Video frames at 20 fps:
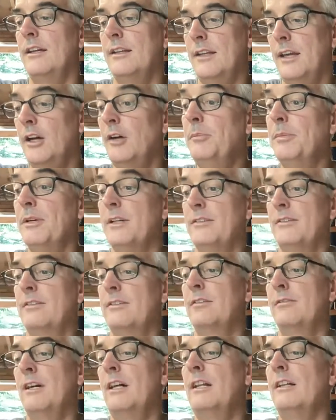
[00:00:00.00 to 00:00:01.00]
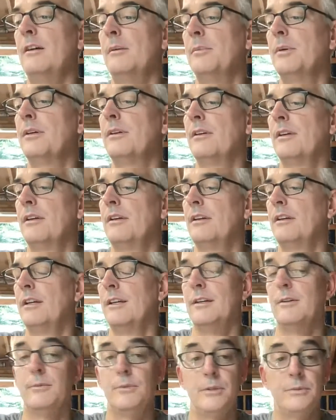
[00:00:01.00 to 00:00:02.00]
help us develop.
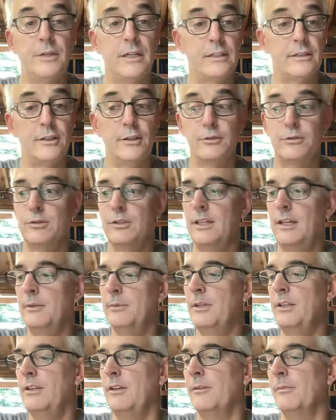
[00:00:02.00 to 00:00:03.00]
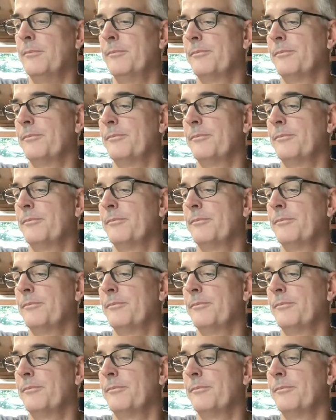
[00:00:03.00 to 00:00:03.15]
We want to co-create with you.